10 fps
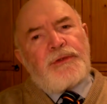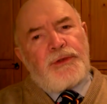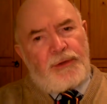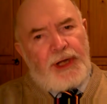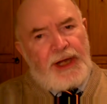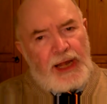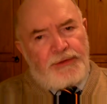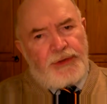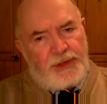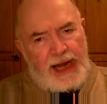to
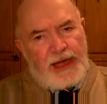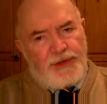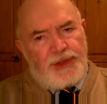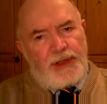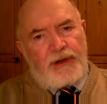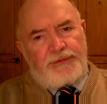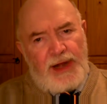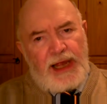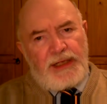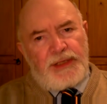catch a
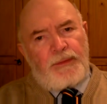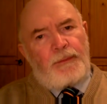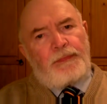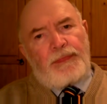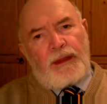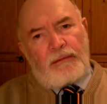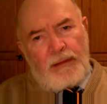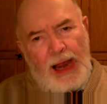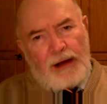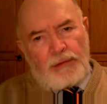flight
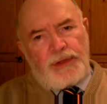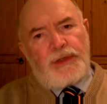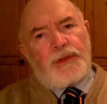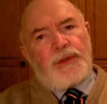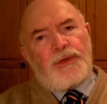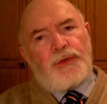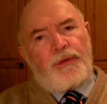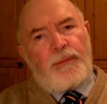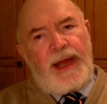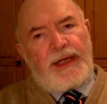out to
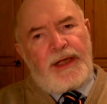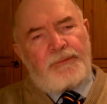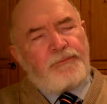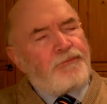Romania.